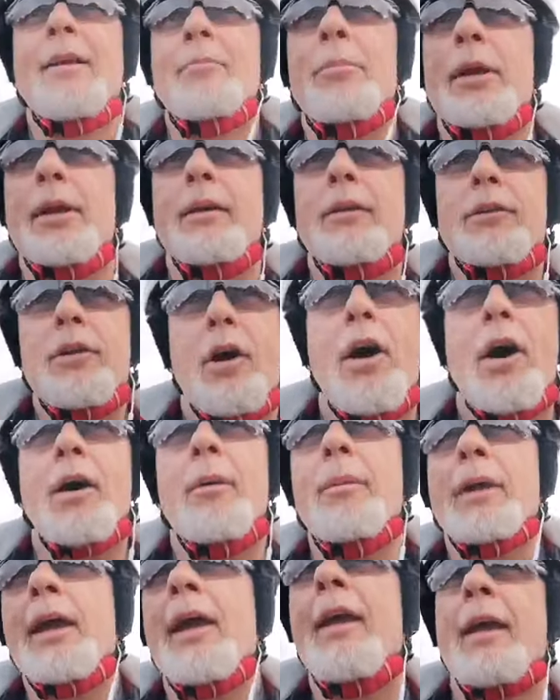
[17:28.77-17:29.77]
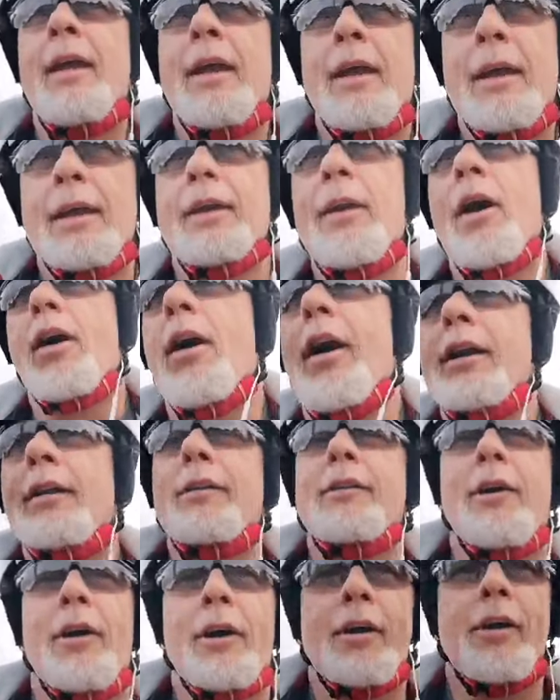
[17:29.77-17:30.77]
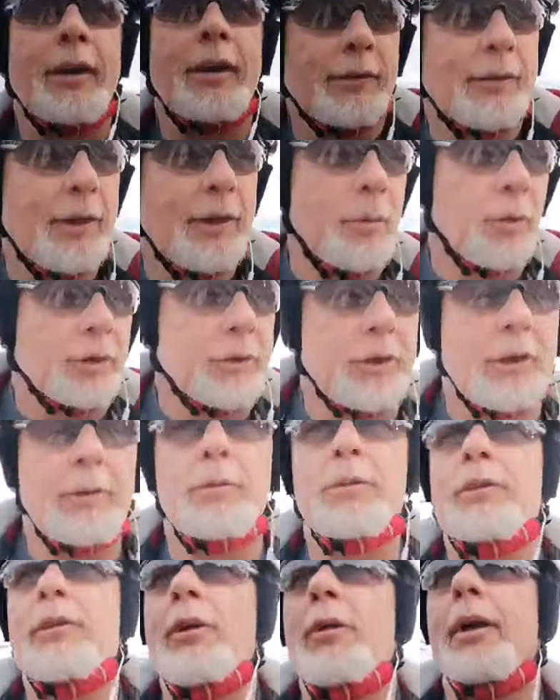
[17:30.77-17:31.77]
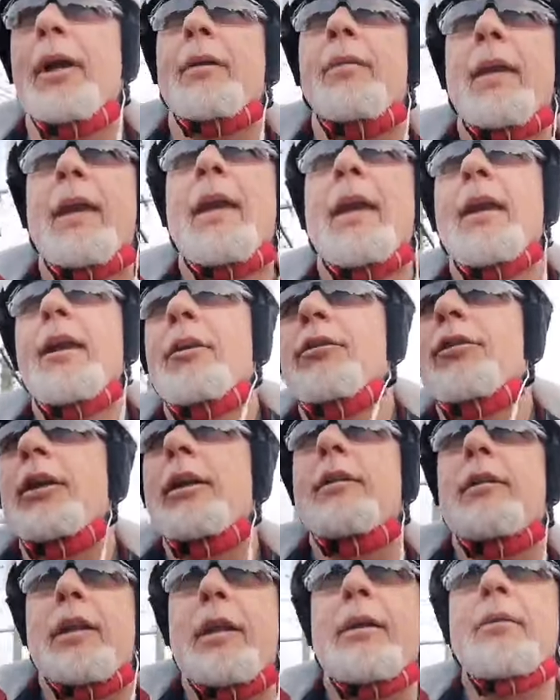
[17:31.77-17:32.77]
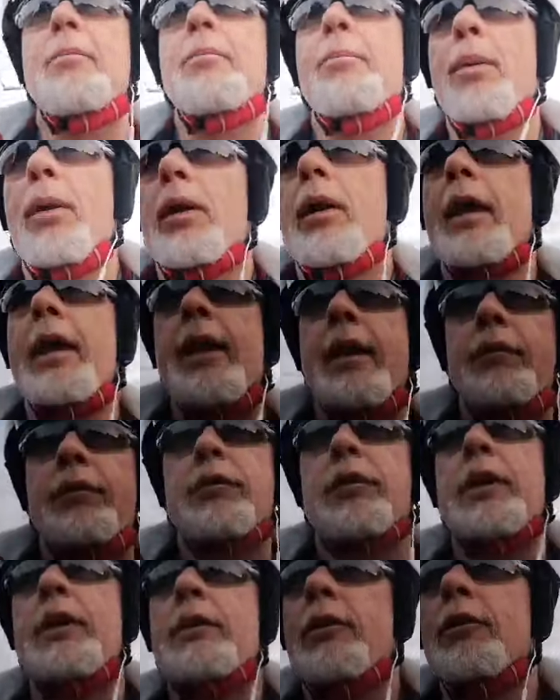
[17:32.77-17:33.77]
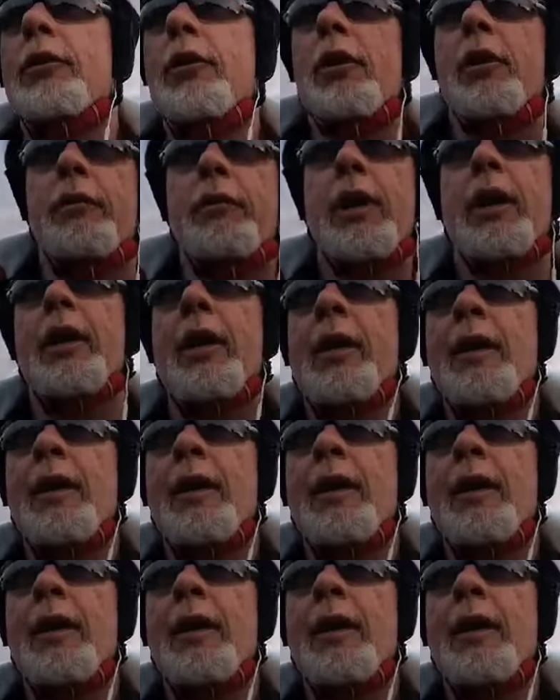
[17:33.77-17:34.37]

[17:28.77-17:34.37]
But in hindsight, I can see what she was doing. She didn't believe she deserved